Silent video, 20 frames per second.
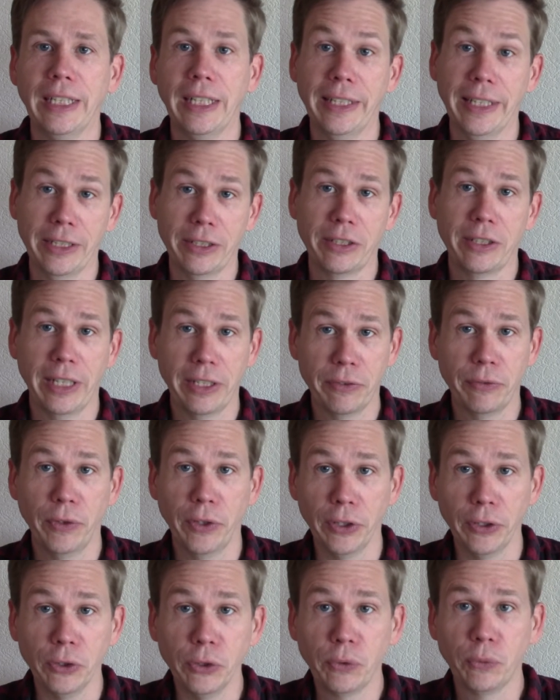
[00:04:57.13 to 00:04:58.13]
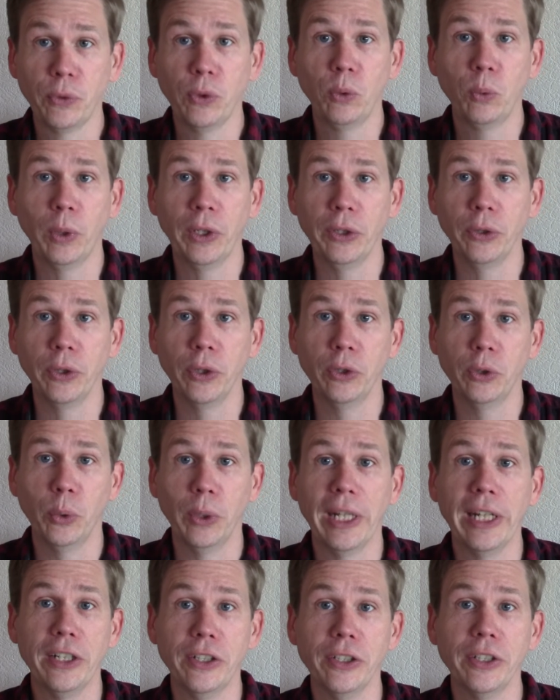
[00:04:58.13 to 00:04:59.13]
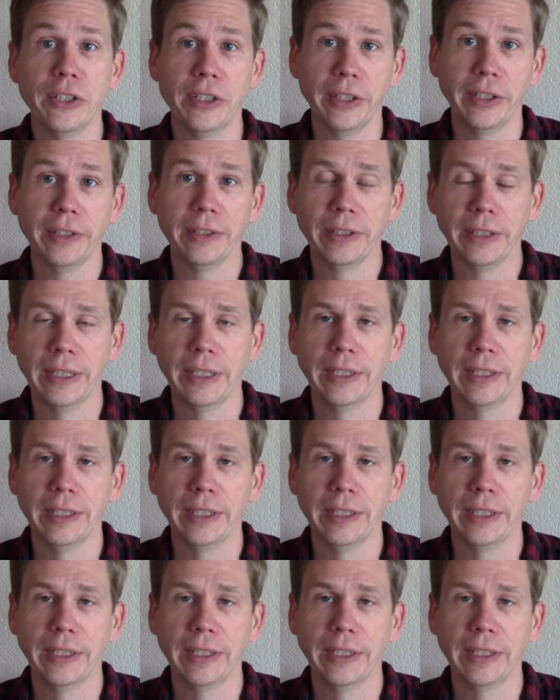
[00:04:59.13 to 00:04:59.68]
That's very useful when you go to an agency.